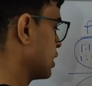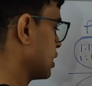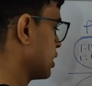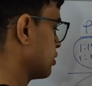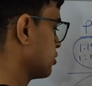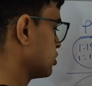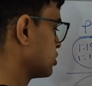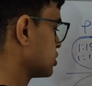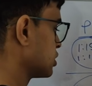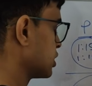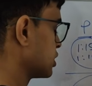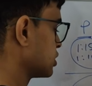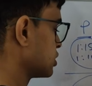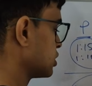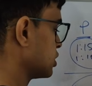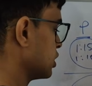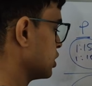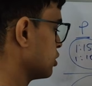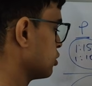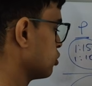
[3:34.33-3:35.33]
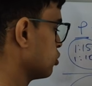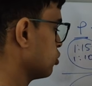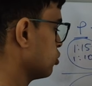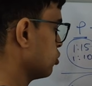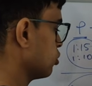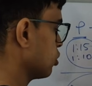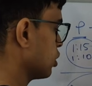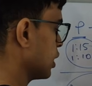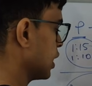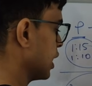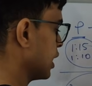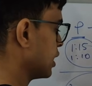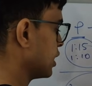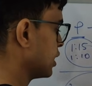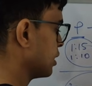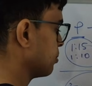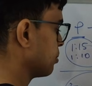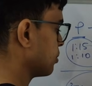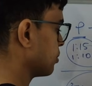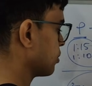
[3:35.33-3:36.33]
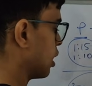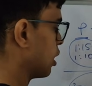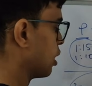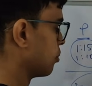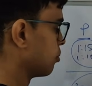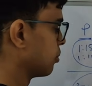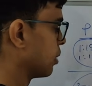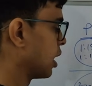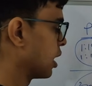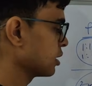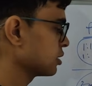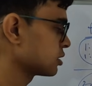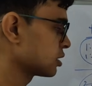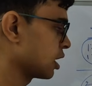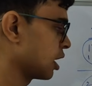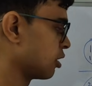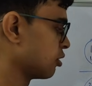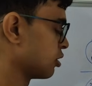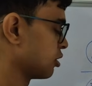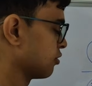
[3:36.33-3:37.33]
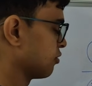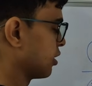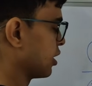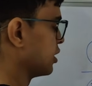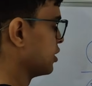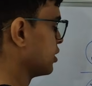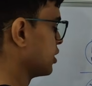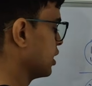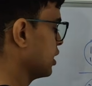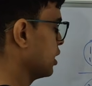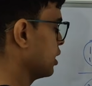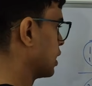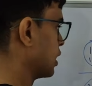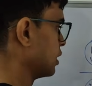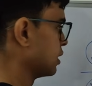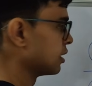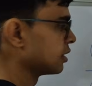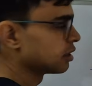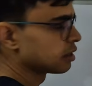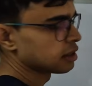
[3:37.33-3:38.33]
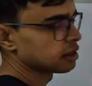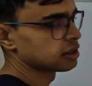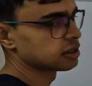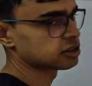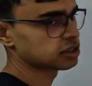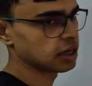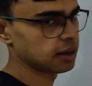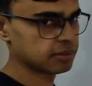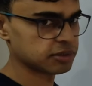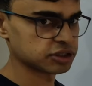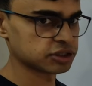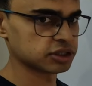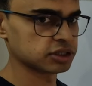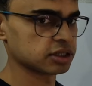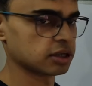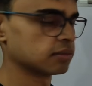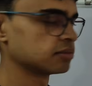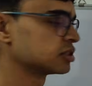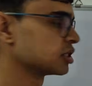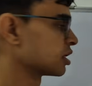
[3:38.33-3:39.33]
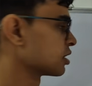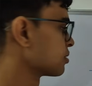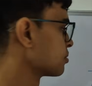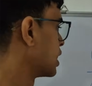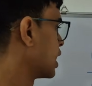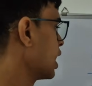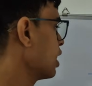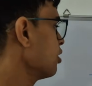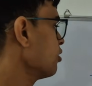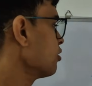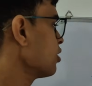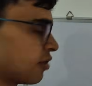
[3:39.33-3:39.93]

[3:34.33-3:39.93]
around 60 to 80 marks out of 100 in this chemistry subject. Now